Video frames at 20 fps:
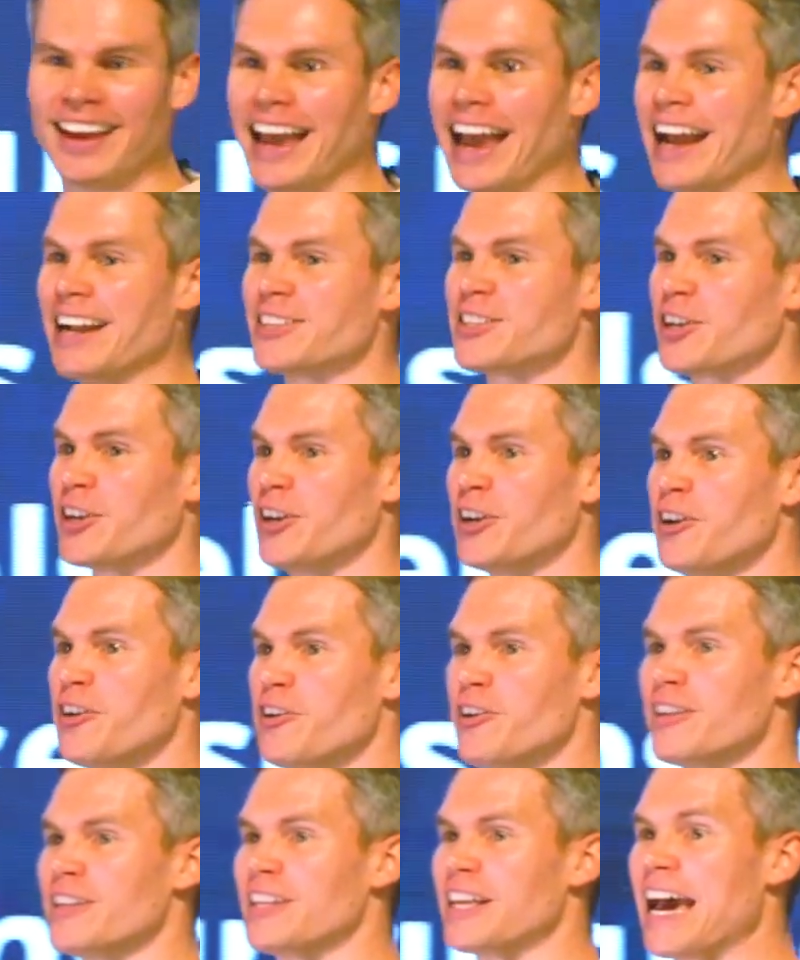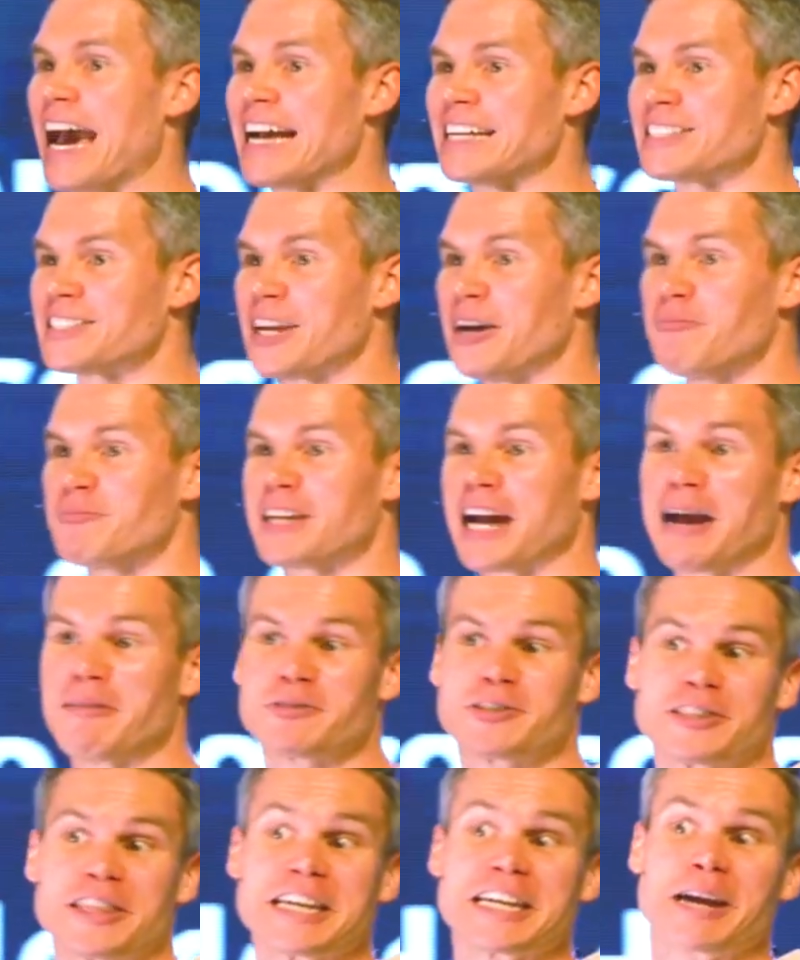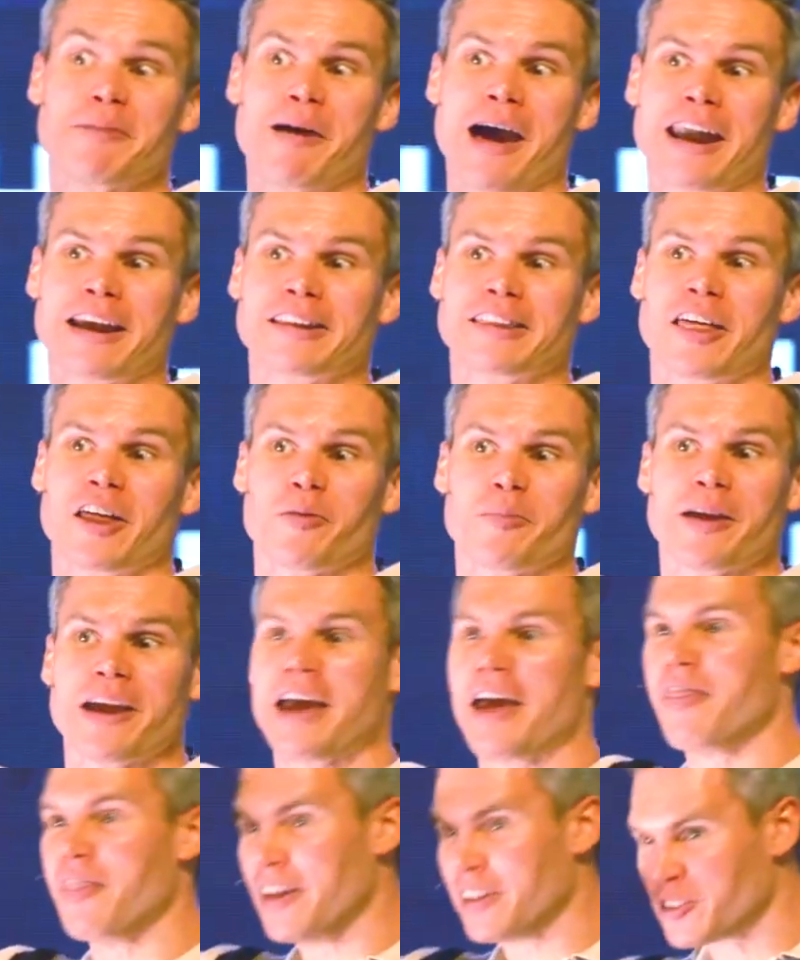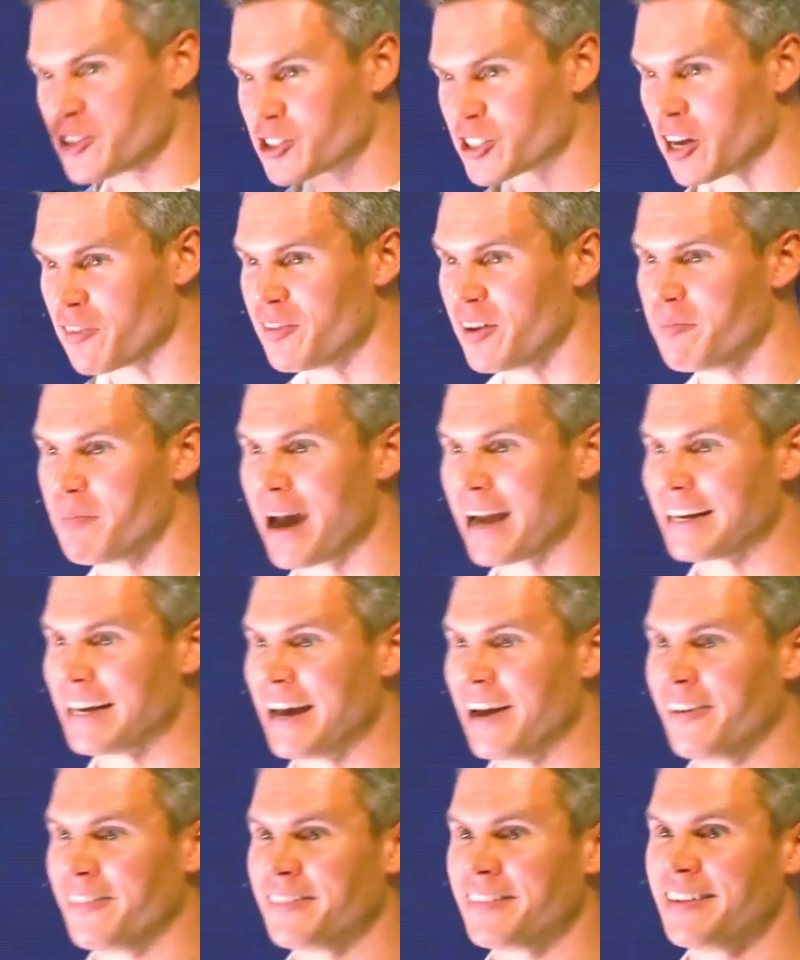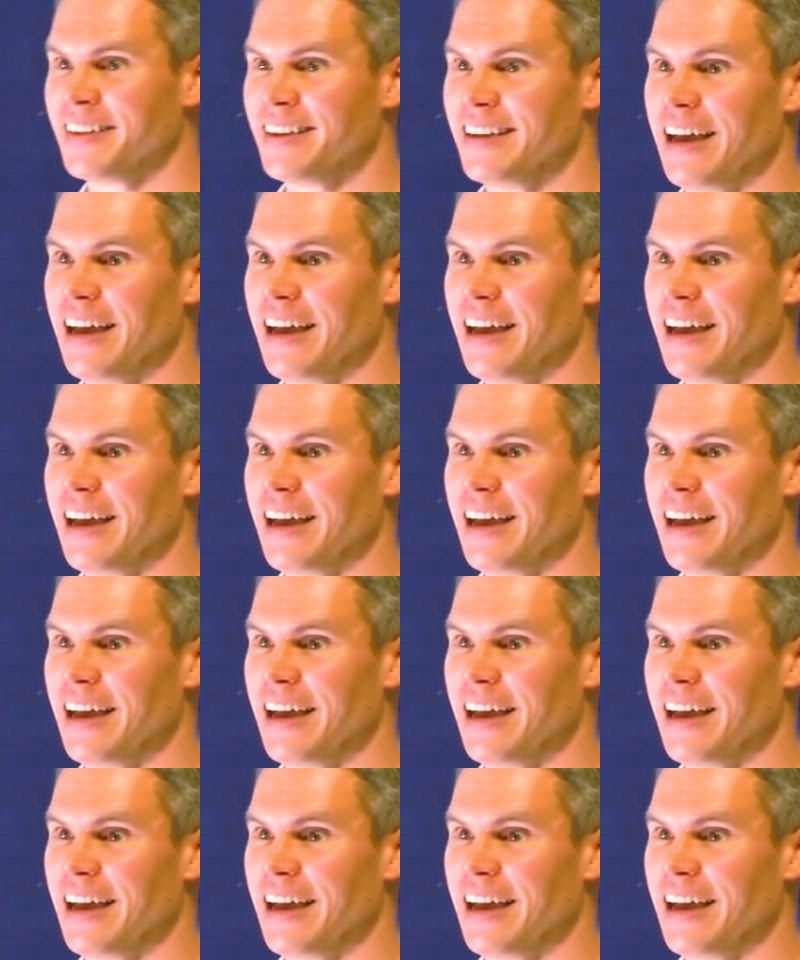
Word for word: and to at sometimes think about it a little bit and then stuff it back down,